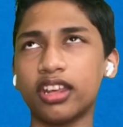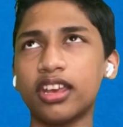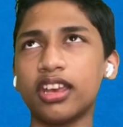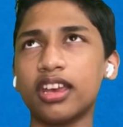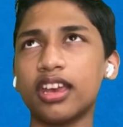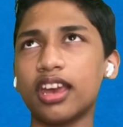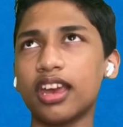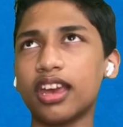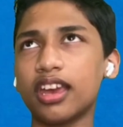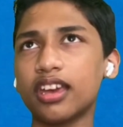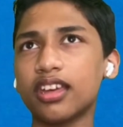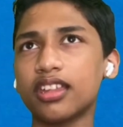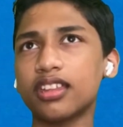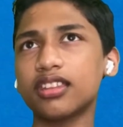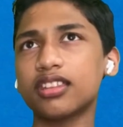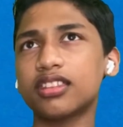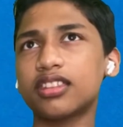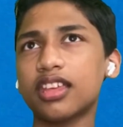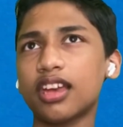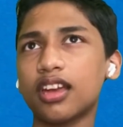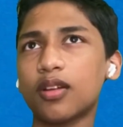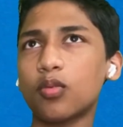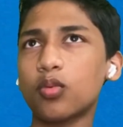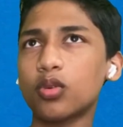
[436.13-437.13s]
And
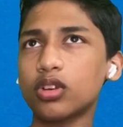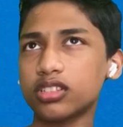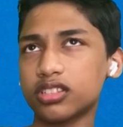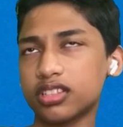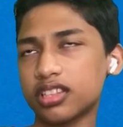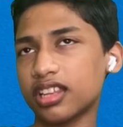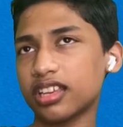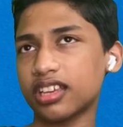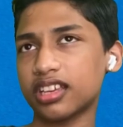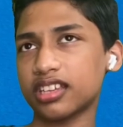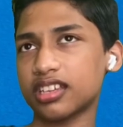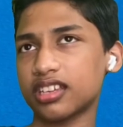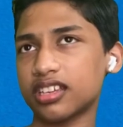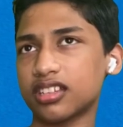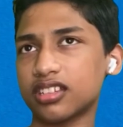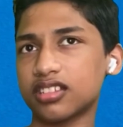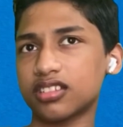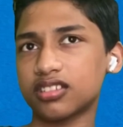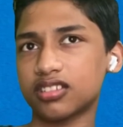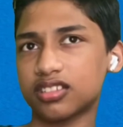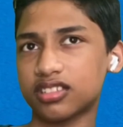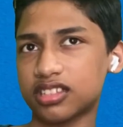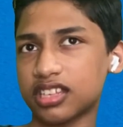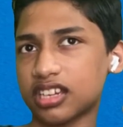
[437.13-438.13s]
there was like a
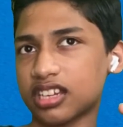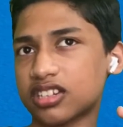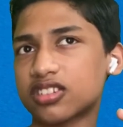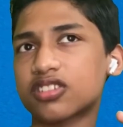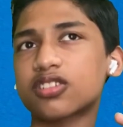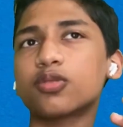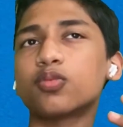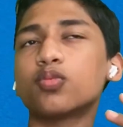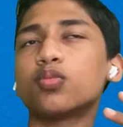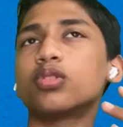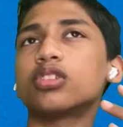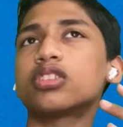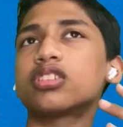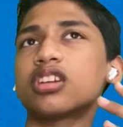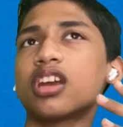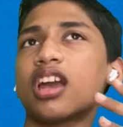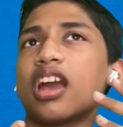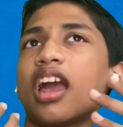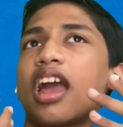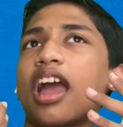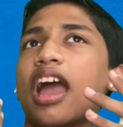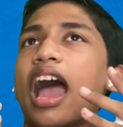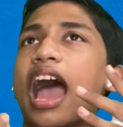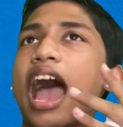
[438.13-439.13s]
section which
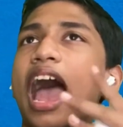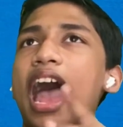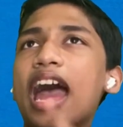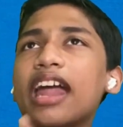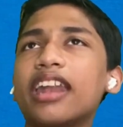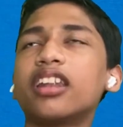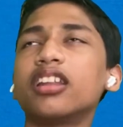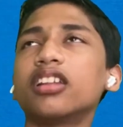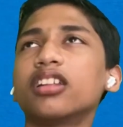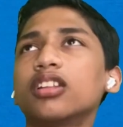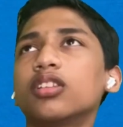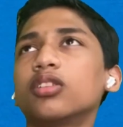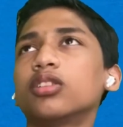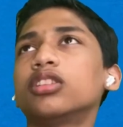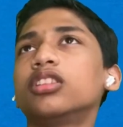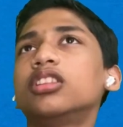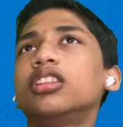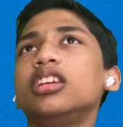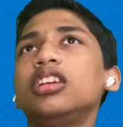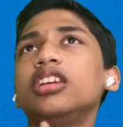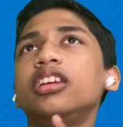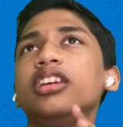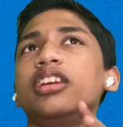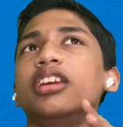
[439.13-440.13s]
had
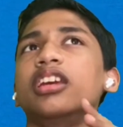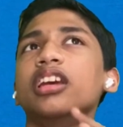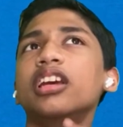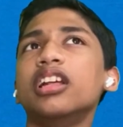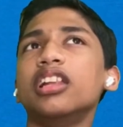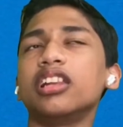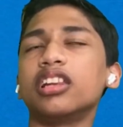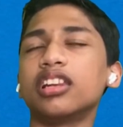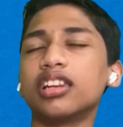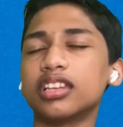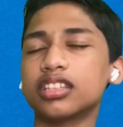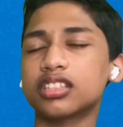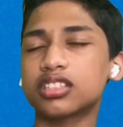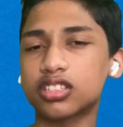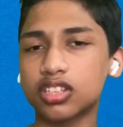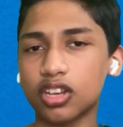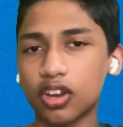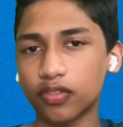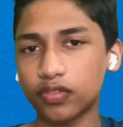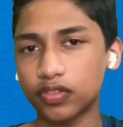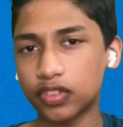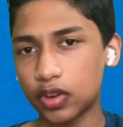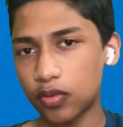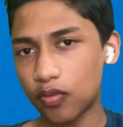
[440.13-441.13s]
the list of
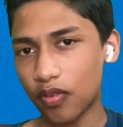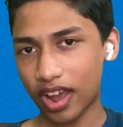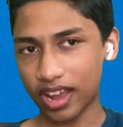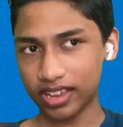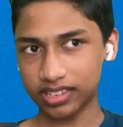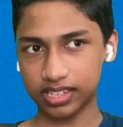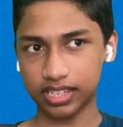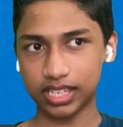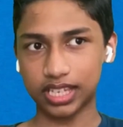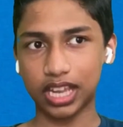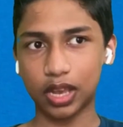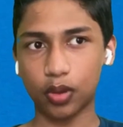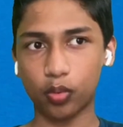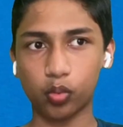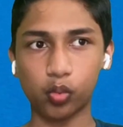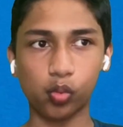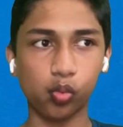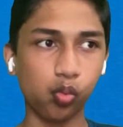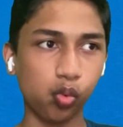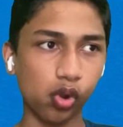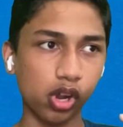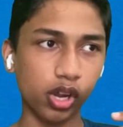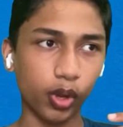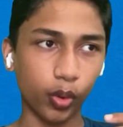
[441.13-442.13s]
the devices that
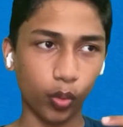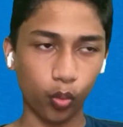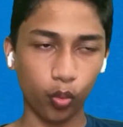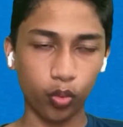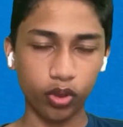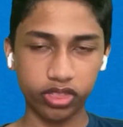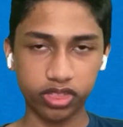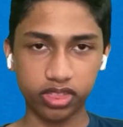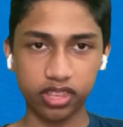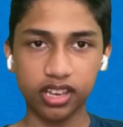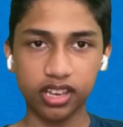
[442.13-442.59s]
work with